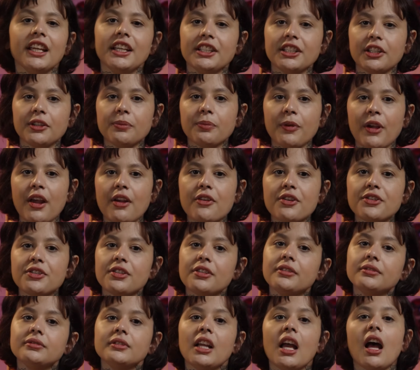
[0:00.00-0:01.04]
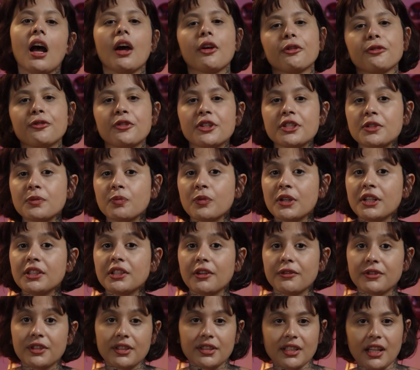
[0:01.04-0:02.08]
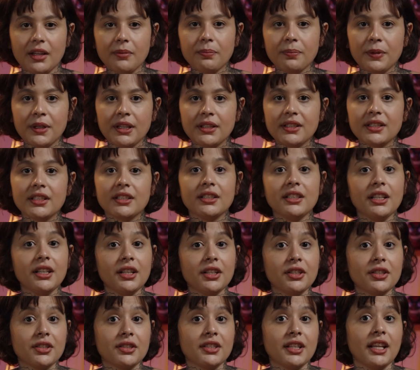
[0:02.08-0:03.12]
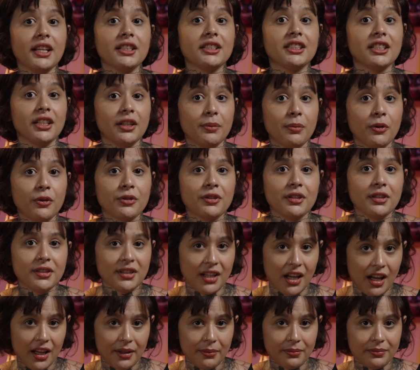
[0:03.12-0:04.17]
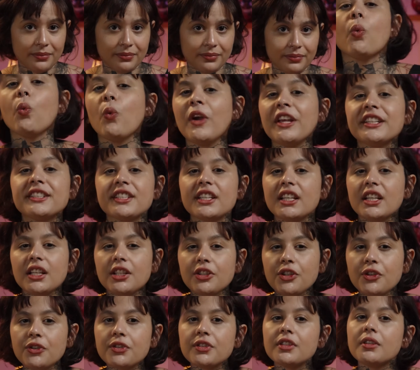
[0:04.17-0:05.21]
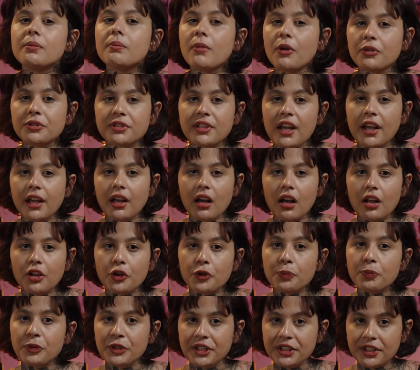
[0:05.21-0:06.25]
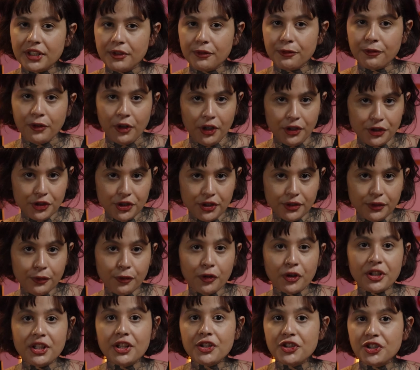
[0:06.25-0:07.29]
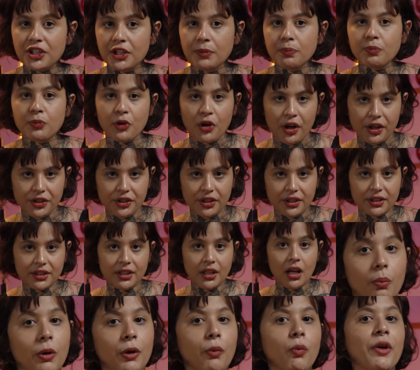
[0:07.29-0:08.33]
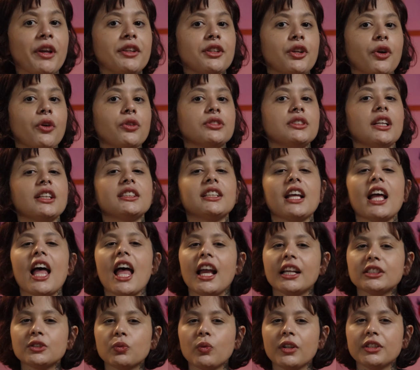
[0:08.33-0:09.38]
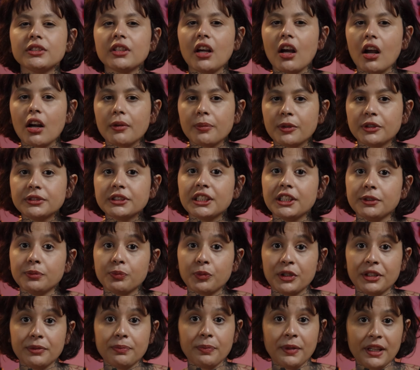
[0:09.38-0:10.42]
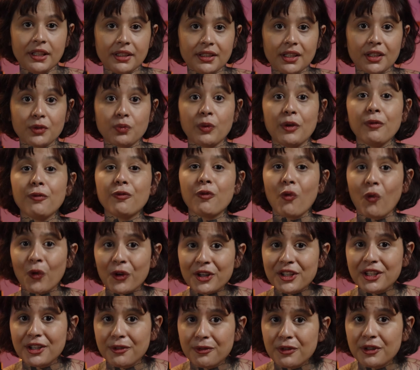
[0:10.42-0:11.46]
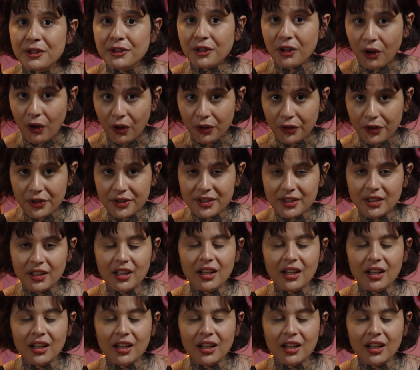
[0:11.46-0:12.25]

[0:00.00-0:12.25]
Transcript: In comparison, our first print of the same piece needed to take double the time. We didn't use the multicolor printing function for the ship project, but we know that the X one Carbon can print pieces with four different colors.